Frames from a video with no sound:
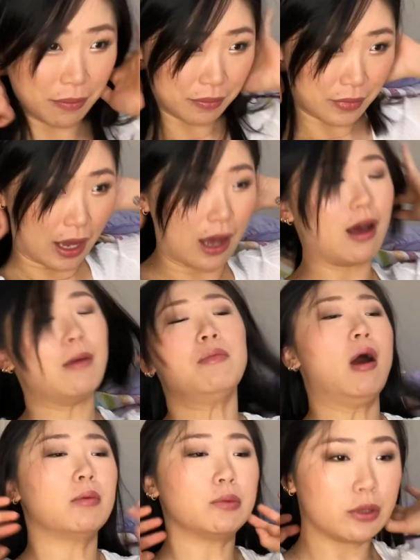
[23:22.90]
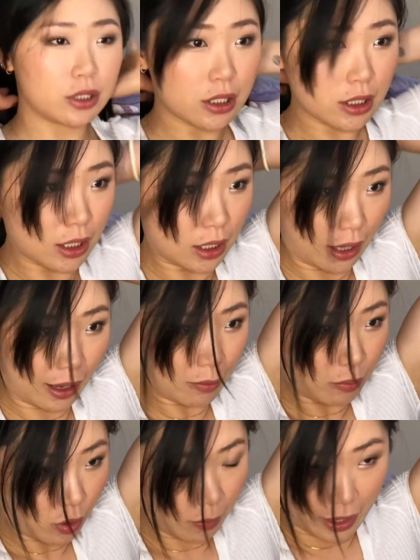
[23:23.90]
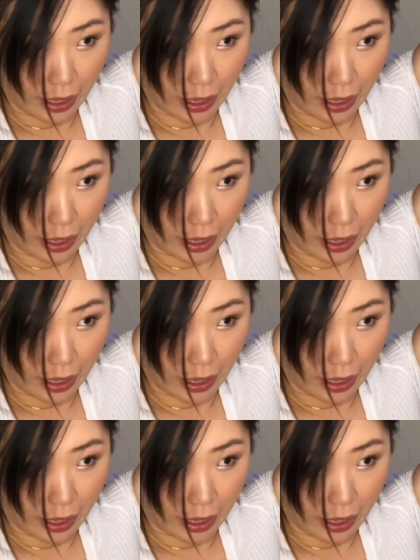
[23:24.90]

Yeah, I'm probably just gonna like put my